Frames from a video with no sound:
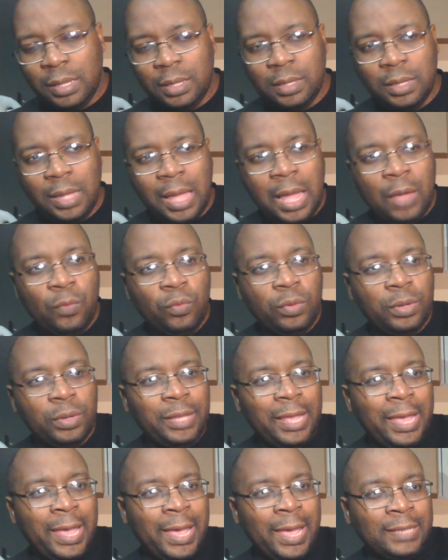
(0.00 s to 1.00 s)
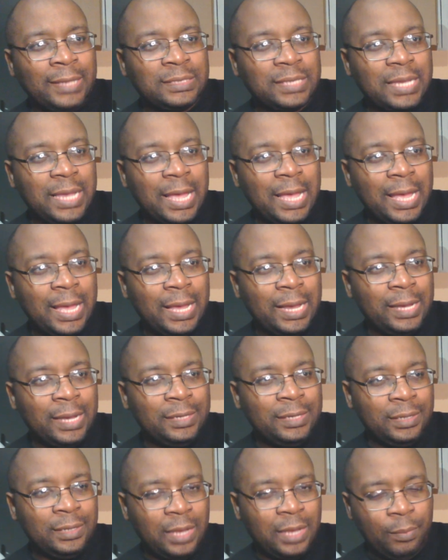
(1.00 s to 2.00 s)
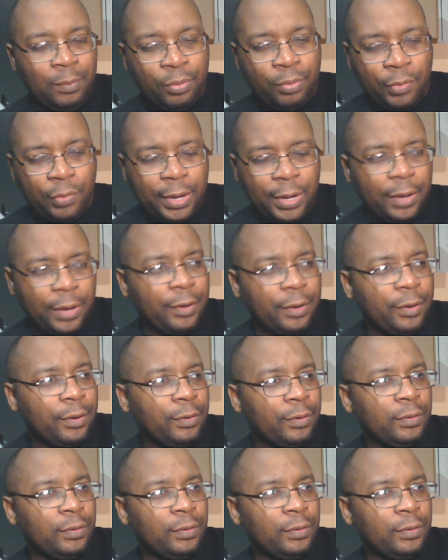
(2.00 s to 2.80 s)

I would ask God in prayer,